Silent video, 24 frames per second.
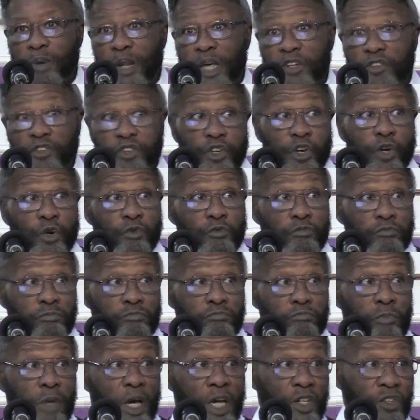bless you,
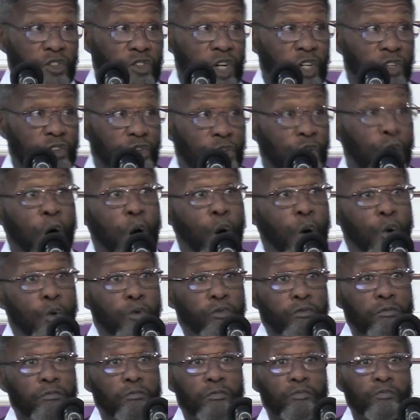and just
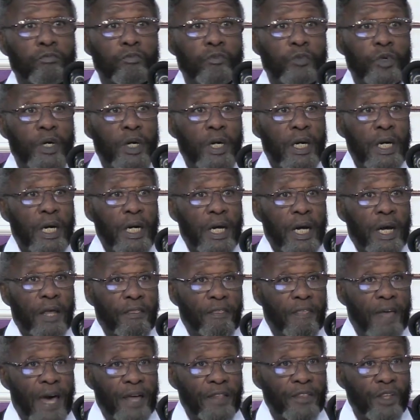know
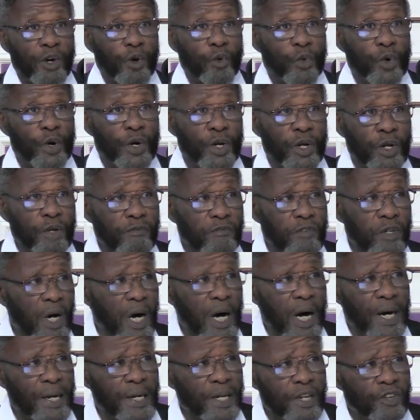that the Word of
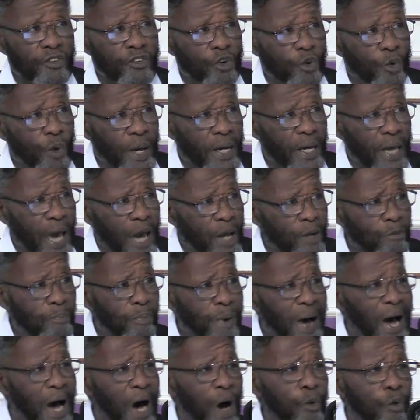God is quick and
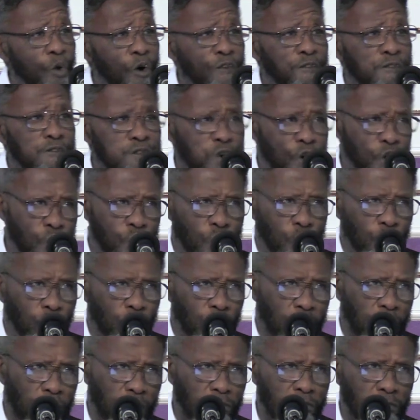
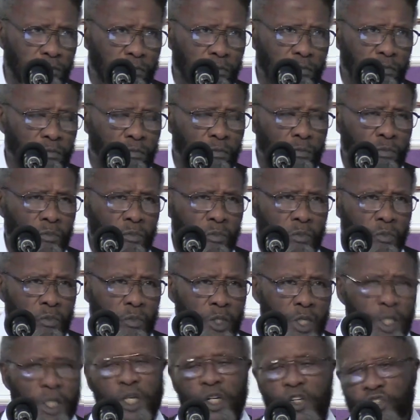powerful.
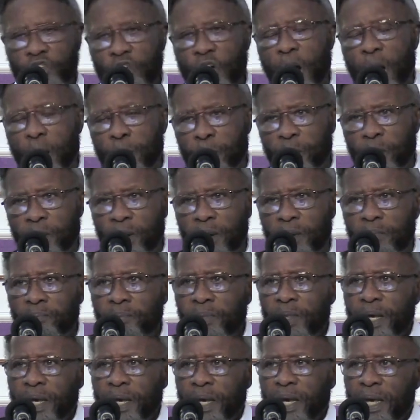It is sharper
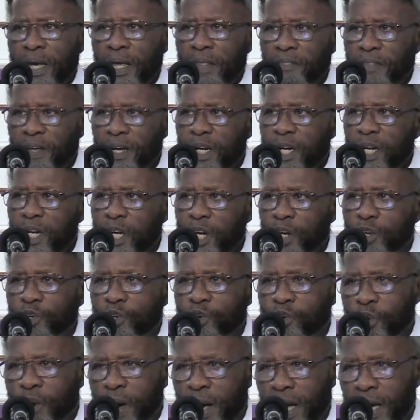than any
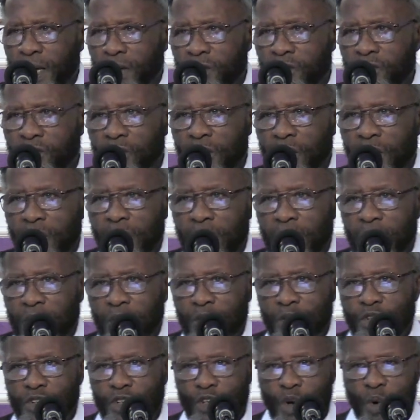two edged
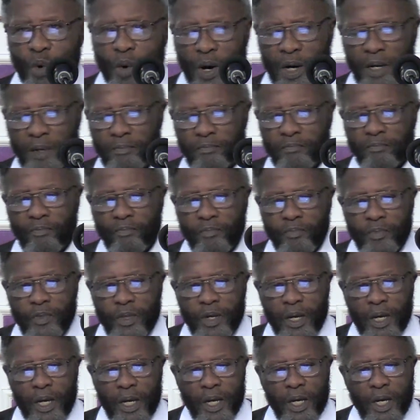sword.
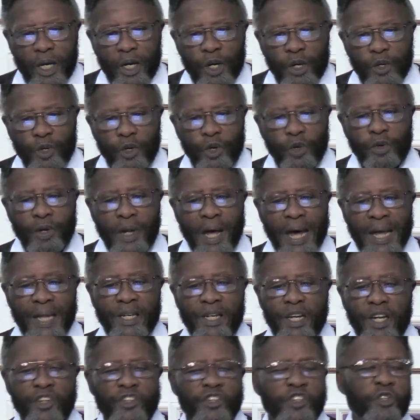Do not
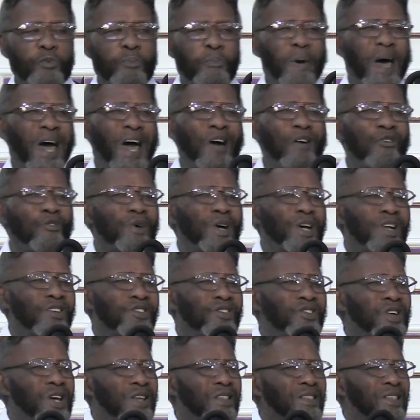
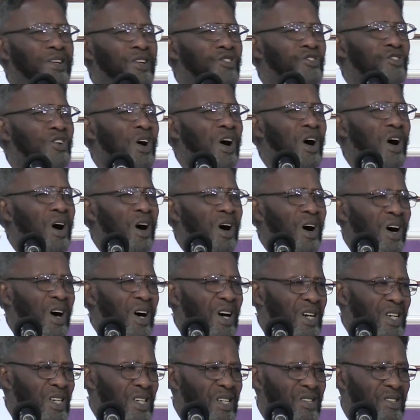disparage the charge.